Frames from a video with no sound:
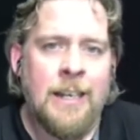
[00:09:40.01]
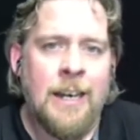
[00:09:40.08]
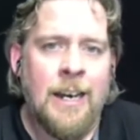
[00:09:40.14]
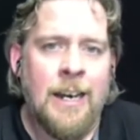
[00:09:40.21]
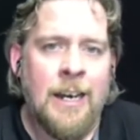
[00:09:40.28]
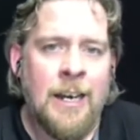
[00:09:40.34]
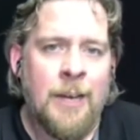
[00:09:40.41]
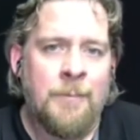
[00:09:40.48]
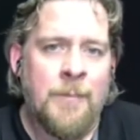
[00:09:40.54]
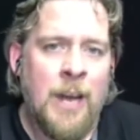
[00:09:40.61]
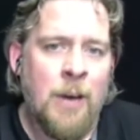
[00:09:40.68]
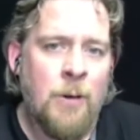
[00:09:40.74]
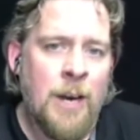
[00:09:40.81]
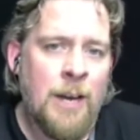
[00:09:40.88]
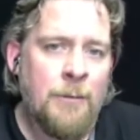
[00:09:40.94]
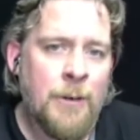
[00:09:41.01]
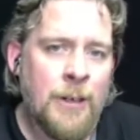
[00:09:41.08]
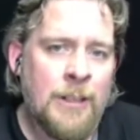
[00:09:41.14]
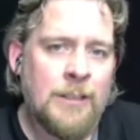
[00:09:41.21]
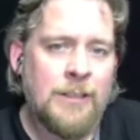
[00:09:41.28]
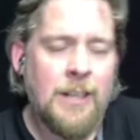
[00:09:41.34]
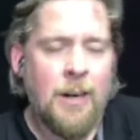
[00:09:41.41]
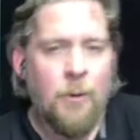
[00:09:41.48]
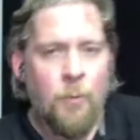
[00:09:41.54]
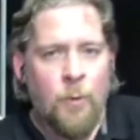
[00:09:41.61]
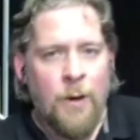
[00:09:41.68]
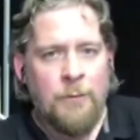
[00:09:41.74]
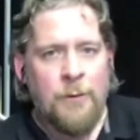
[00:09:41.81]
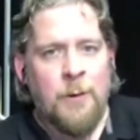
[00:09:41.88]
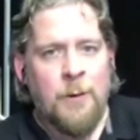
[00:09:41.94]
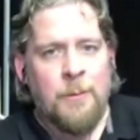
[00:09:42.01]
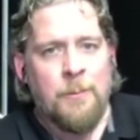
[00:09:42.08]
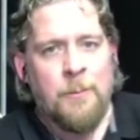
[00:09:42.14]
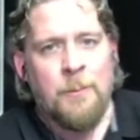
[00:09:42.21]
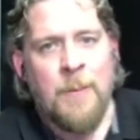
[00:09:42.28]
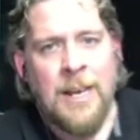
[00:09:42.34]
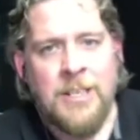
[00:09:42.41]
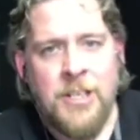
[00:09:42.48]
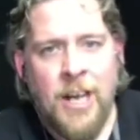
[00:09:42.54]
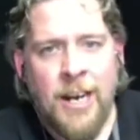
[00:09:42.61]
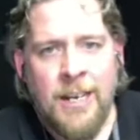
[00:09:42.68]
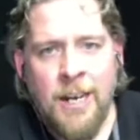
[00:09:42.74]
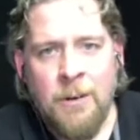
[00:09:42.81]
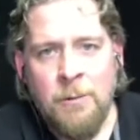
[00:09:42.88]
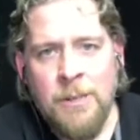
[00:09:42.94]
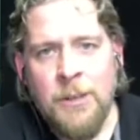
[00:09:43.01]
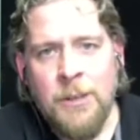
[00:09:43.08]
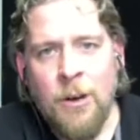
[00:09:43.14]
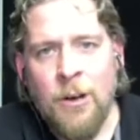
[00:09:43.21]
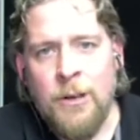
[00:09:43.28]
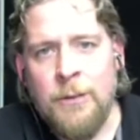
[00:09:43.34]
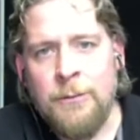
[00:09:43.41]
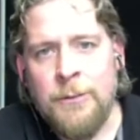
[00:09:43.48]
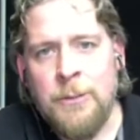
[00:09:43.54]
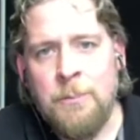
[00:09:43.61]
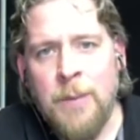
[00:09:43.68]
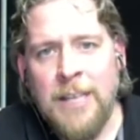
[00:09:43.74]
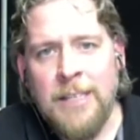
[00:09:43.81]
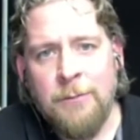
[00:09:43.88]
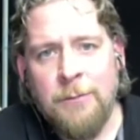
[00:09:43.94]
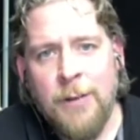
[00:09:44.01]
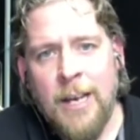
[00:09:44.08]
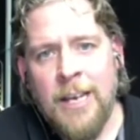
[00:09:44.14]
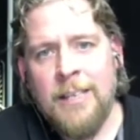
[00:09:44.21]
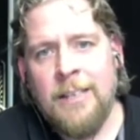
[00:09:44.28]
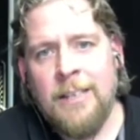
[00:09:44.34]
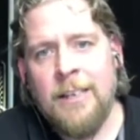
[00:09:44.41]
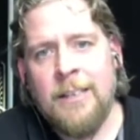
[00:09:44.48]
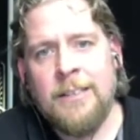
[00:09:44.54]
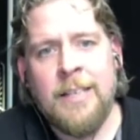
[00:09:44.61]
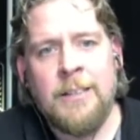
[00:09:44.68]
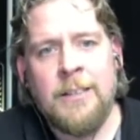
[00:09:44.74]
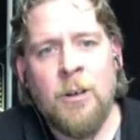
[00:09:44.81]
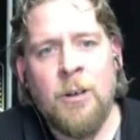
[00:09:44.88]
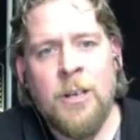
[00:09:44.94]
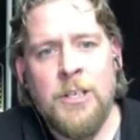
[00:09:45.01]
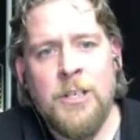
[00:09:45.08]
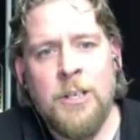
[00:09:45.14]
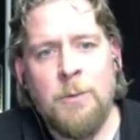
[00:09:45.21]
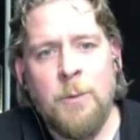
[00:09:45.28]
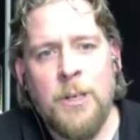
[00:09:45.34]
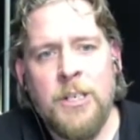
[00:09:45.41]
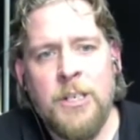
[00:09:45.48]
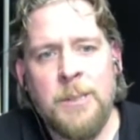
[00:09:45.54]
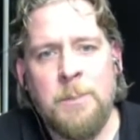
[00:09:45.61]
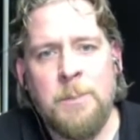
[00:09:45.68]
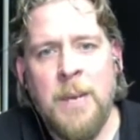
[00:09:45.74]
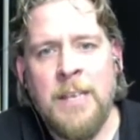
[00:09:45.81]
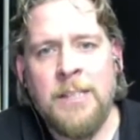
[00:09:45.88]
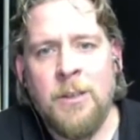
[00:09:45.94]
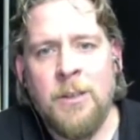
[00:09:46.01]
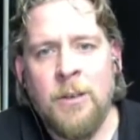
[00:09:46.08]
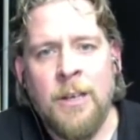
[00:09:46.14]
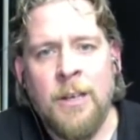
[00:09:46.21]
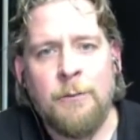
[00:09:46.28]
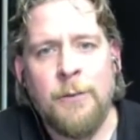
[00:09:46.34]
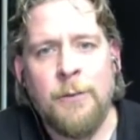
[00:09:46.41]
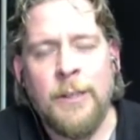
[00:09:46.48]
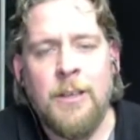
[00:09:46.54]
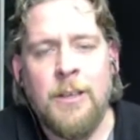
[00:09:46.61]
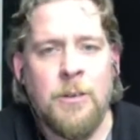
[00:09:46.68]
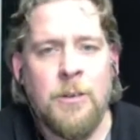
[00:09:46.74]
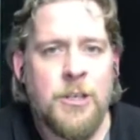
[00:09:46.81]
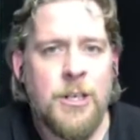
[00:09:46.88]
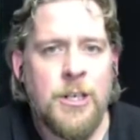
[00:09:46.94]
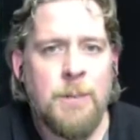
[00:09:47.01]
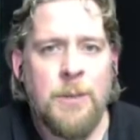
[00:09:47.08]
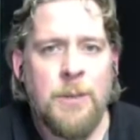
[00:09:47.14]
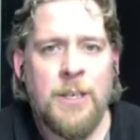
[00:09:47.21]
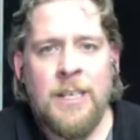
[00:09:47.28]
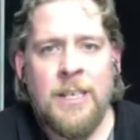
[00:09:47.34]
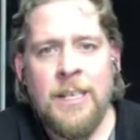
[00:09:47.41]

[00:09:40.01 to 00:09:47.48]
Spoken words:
However, with a much higher resolved Butterfly technology, which is based on a filter on chip